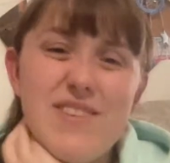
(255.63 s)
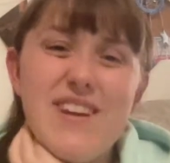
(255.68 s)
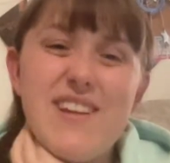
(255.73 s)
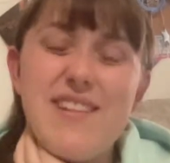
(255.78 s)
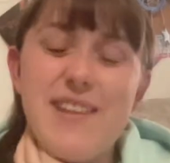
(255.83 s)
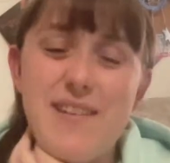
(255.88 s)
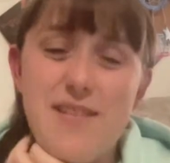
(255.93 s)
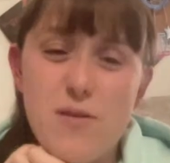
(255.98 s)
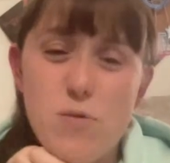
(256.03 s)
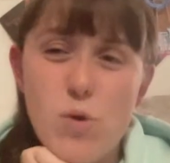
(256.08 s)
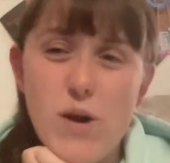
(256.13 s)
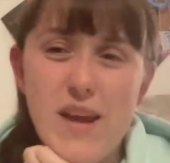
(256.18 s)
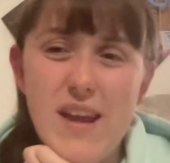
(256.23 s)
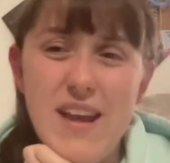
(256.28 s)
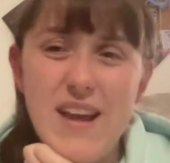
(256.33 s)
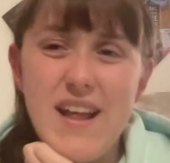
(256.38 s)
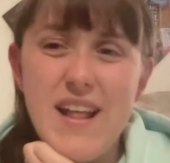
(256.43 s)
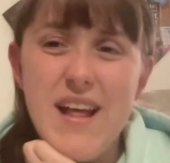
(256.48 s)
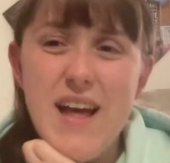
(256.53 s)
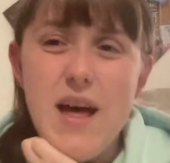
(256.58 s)
this
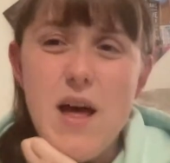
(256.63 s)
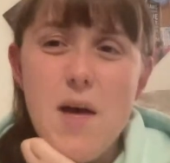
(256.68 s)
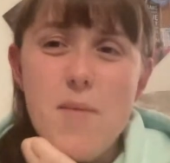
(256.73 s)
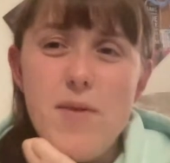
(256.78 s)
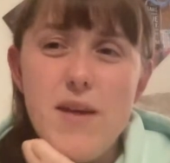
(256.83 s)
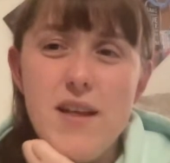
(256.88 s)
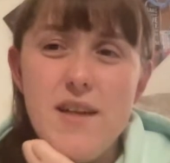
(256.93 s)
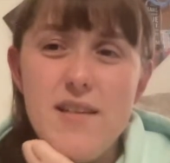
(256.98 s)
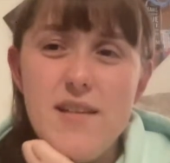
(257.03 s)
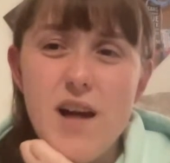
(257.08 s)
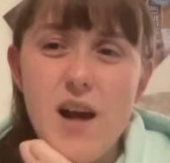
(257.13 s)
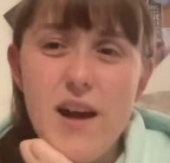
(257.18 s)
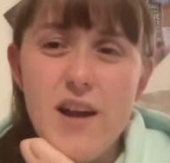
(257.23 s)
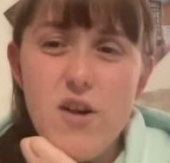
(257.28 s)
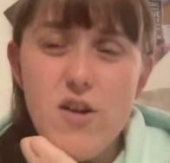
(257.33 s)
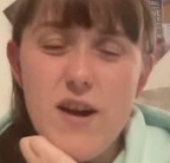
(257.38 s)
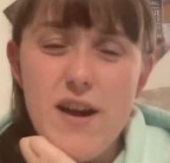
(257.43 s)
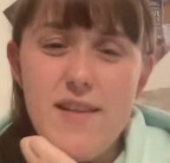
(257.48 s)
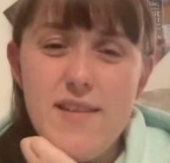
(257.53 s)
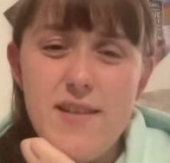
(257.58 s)
week because I
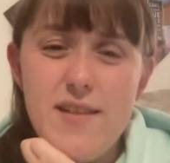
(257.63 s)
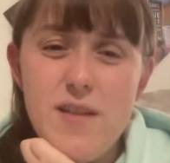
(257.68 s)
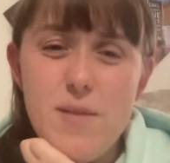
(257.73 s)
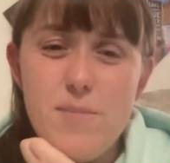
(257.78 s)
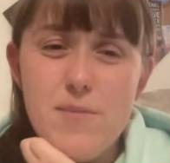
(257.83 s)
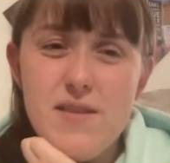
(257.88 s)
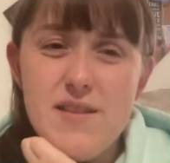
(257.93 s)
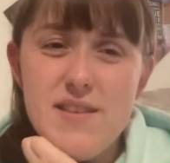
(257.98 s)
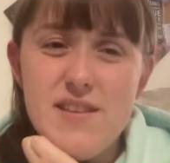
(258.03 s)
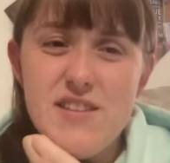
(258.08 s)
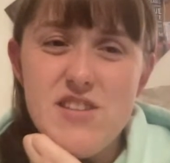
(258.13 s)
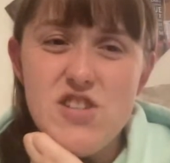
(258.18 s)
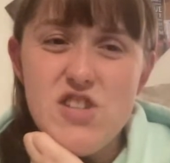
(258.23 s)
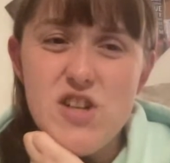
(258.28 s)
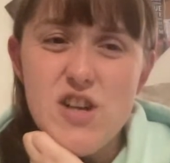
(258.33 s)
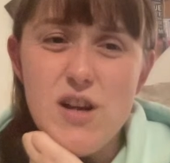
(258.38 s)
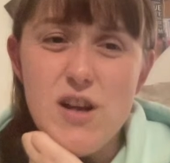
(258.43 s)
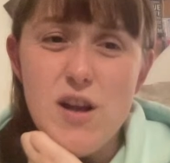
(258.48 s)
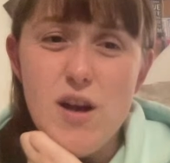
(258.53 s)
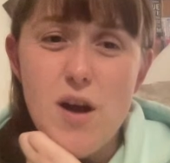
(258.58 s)
created the
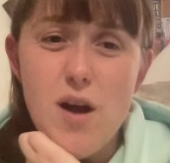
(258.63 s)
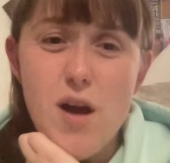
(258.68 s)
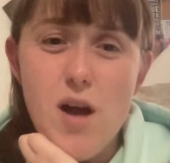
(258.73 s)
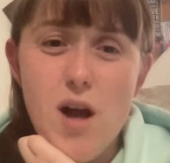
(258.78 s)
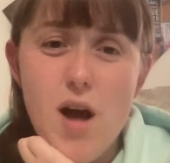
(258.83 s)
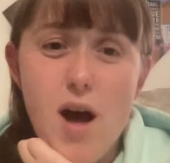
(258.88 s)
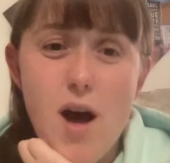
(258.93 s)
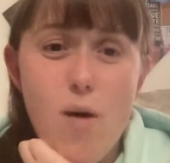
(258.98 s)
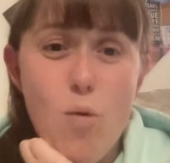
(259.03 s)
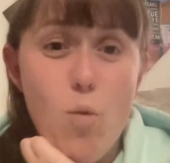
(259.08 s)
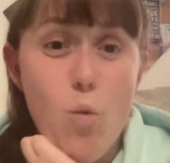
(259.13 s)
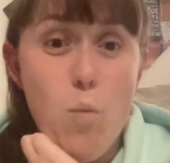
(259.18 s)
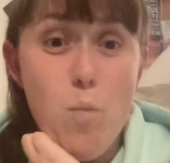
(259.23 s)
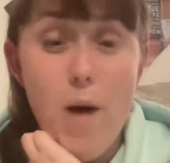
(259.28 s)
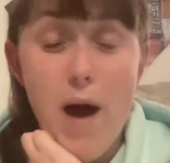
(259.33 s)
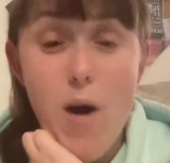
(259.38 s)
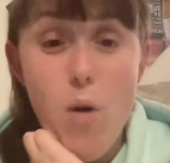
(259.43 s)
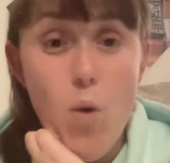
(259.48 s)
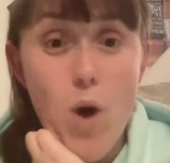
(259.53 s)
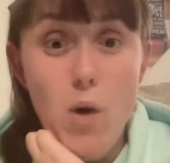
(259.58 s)
petition uh,
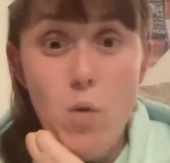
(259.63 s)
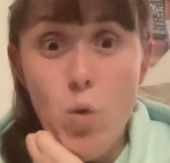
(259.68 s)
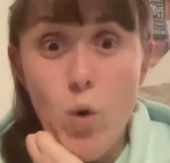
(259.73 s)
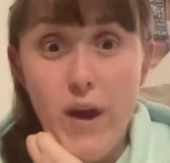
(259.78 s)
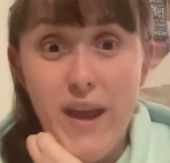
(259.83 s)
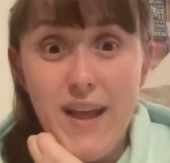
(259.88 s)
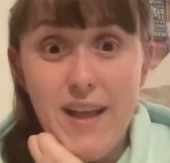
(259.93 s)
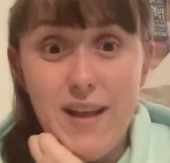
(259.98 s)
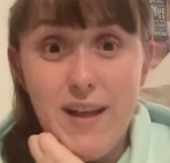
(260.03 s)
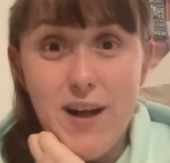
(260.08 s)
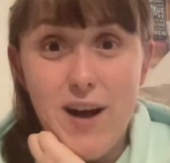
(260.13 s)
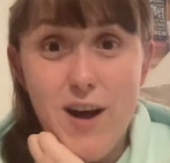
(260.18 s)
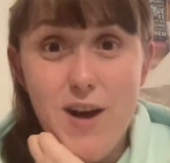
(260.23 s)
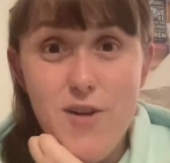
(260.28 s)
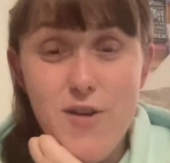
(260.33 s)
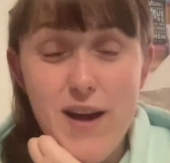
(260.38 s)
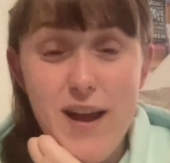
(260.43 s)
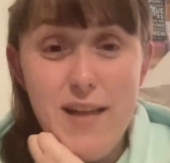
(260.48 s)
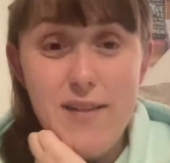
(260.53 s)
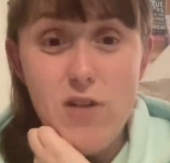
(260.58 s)
about one week ago.
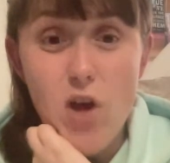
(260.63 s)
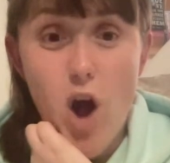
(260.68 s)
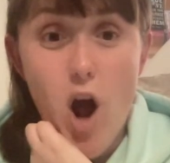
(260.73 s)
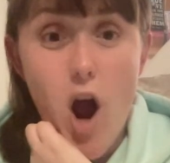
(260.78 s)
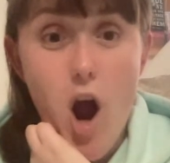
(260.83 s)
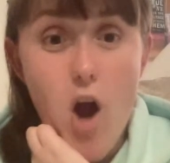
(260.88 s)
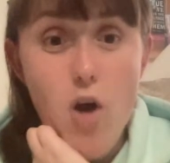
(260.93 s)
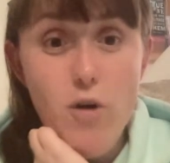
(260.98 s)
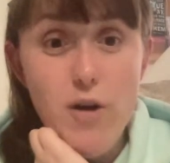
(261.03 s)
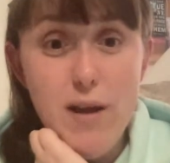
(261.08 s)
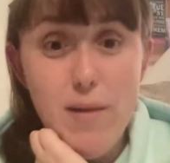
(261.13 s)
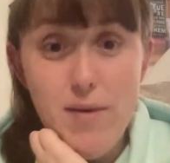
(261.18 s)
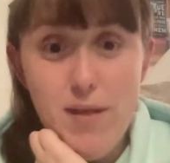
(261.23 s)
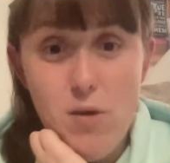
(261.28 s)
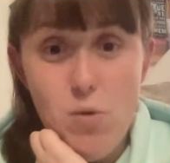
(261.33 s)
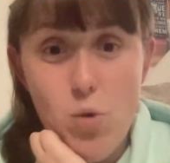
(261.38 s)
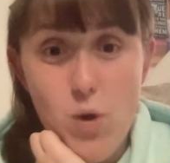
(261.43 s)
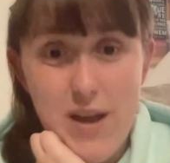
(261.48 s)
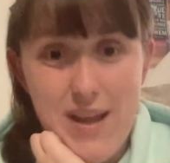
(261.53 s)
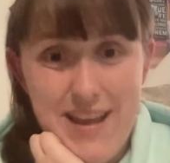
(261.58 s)
It's only
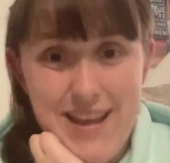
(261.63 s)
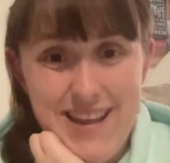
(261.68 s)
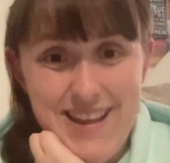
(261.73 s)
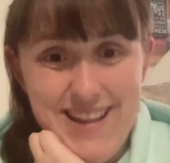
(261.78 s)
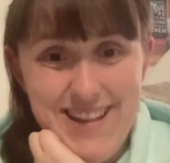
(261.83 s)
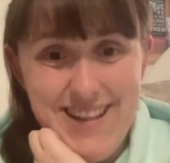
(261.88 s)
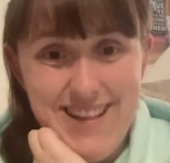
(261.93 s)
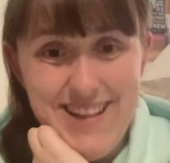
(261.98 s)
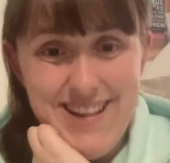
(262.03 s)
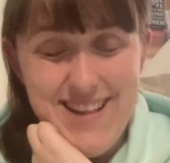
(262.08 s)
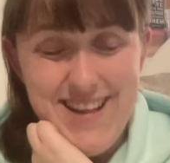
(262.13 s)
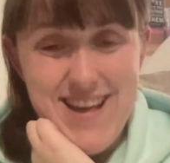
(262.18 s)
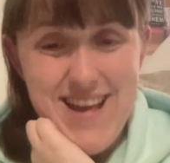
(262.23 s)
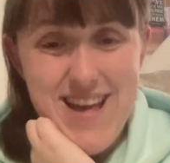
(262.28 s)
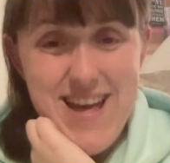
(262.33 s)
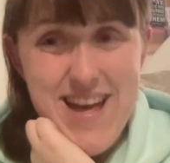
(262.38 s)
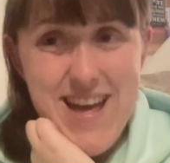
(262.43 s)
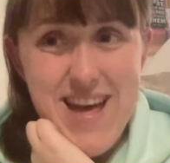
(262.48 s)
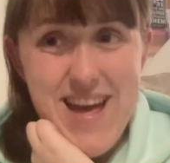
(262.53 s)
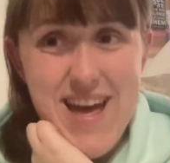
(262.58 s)
been a week,
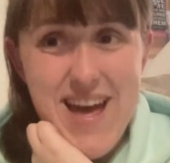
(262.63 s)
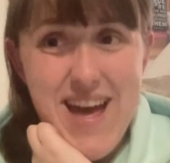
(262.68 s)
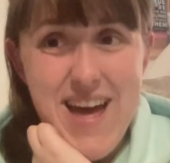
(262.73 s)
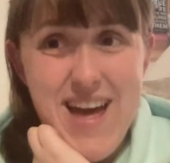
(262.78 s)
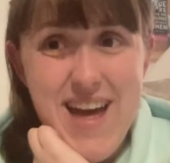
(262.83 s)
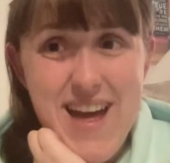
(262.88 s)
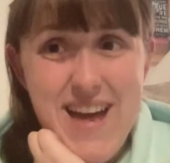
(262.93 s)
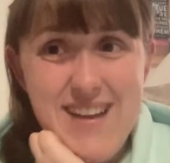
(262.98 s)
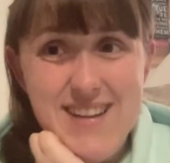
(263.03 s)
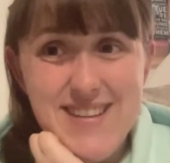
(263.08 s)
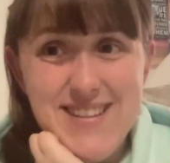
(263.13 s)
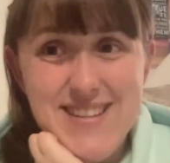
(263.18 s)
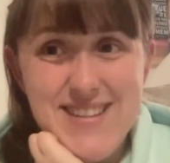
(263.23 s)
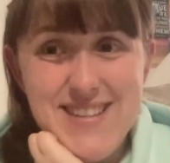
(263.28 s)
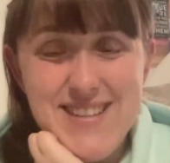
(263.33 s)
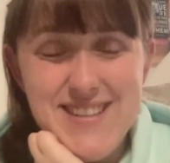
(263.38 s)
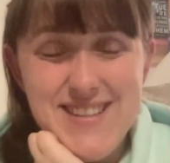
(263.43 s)
and